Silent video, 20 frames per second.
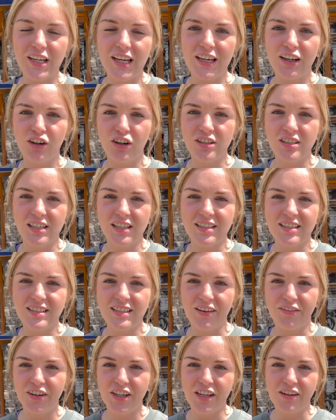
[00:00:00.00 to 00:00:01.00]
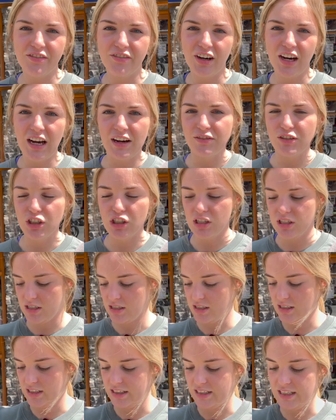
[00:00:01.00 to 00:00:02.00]
It cost us
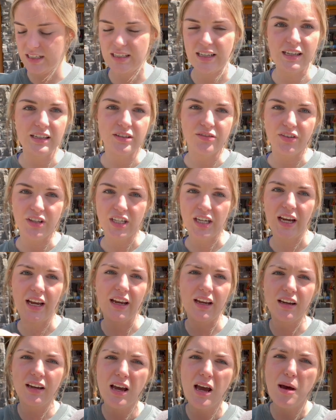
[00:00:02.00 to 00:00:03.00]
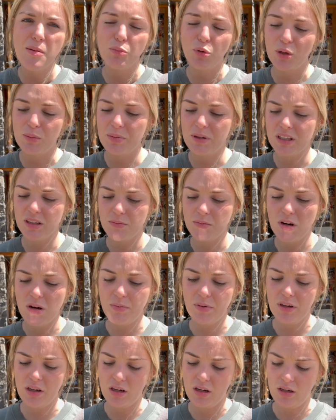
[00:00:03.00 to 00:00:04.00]
$75.60 for the day. We picked them
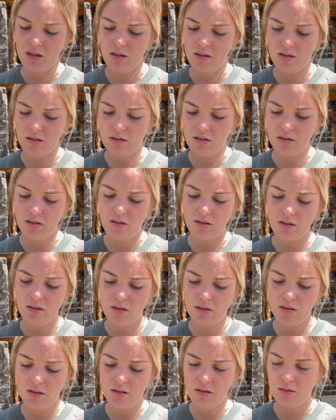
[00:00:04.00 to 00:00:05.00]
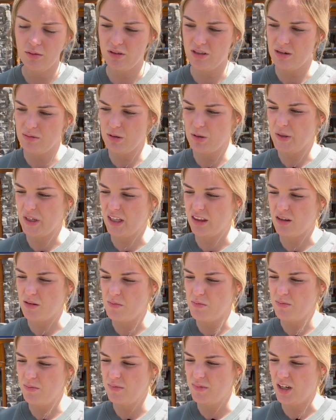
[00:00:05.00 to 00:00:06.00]
up at, what time did we get
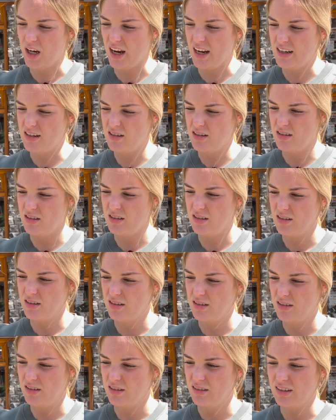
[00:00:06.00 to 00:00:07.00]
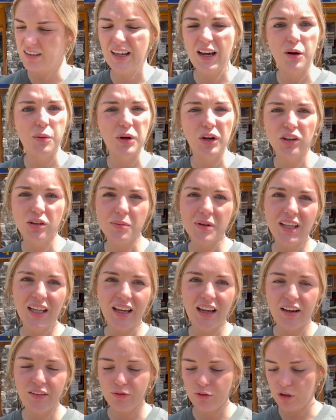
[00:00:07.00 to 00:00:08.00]
them? Nine? Like 8.45? Yeah, we got them at
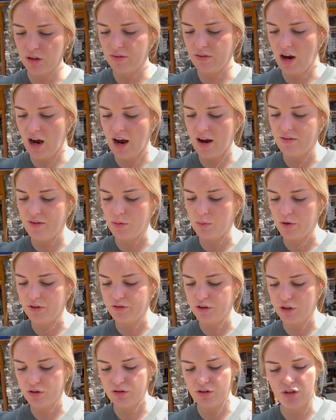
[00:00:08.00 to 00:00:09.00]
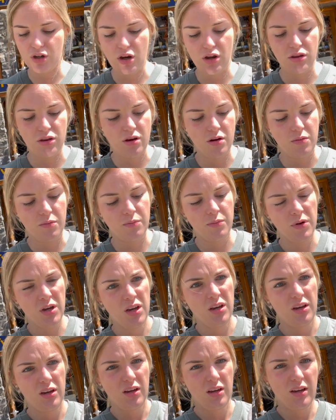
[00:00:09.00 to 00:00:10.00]
like 8.45 and we've just returned them.
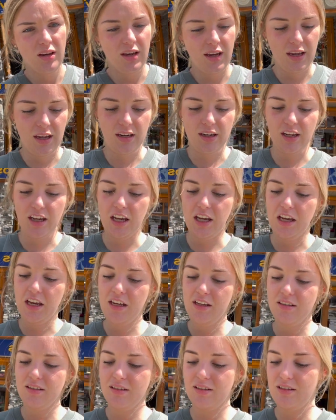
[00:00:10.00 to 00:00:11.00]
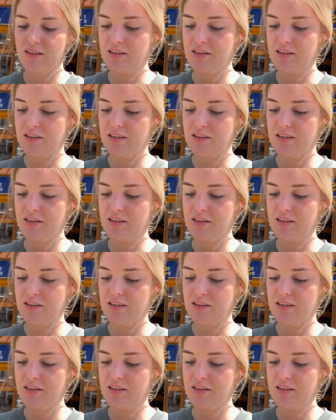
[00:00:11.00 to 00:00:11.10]
And it's,